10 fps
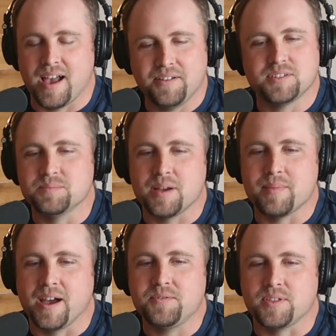Sometime
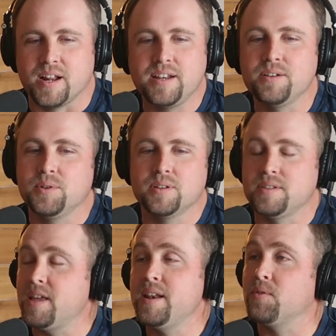after that,
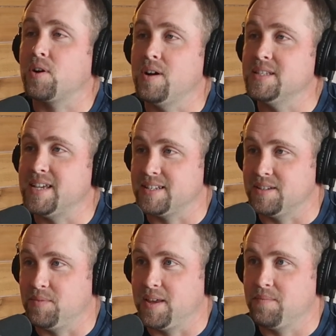they never
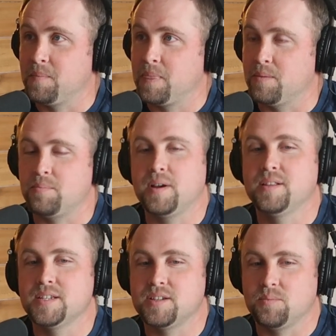contacted me.
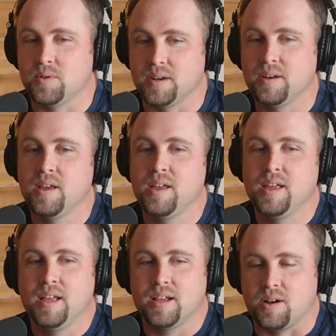Apparently someone
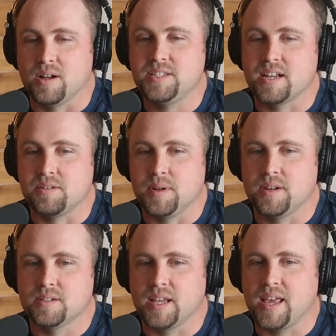contacted me
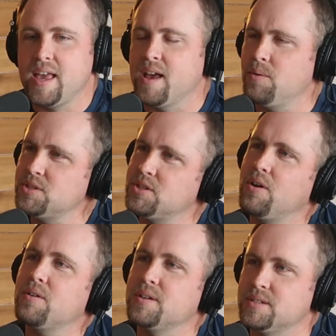and was like, hey, I was
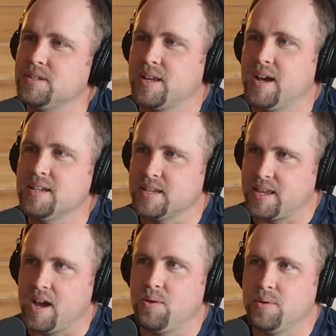talking to the guys at
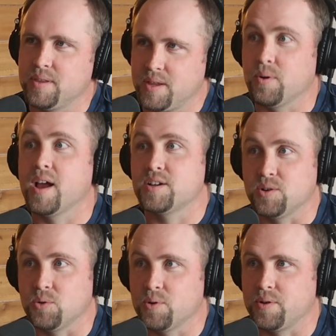Cowan. They were
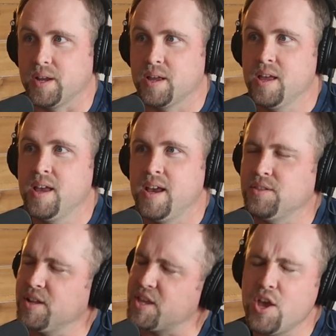actually ordering, and
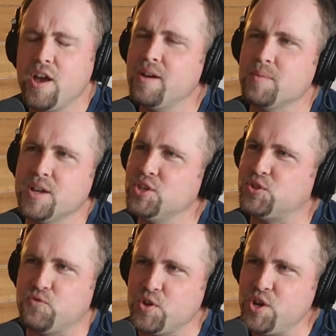they're like, yeah man, this
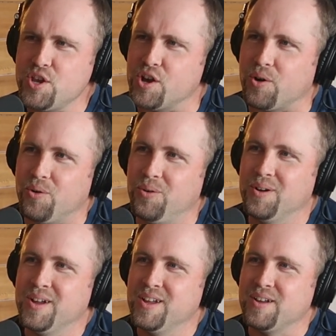video
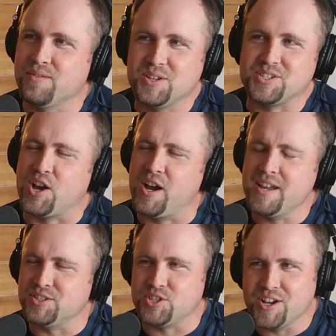with this guy
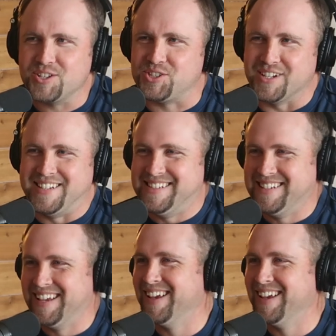in Texas,